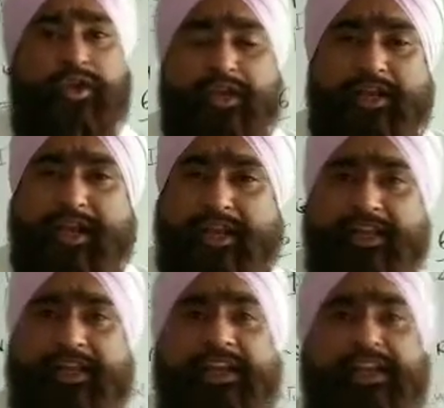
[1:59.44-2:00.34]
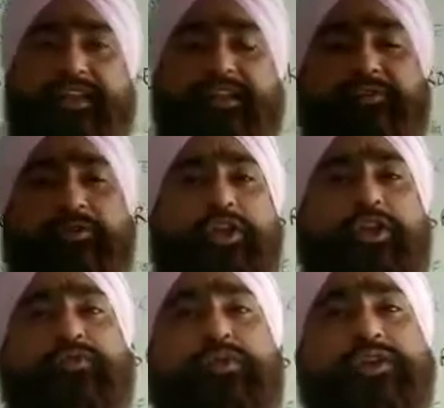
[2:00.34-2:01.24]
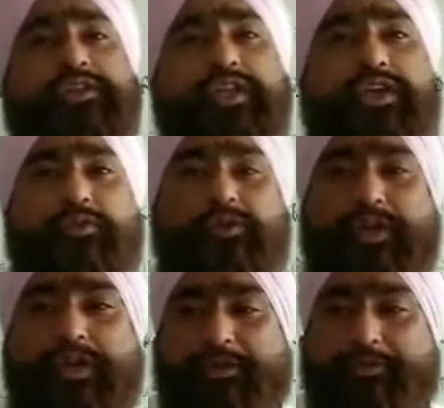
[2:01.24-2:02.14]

1980, the volume was around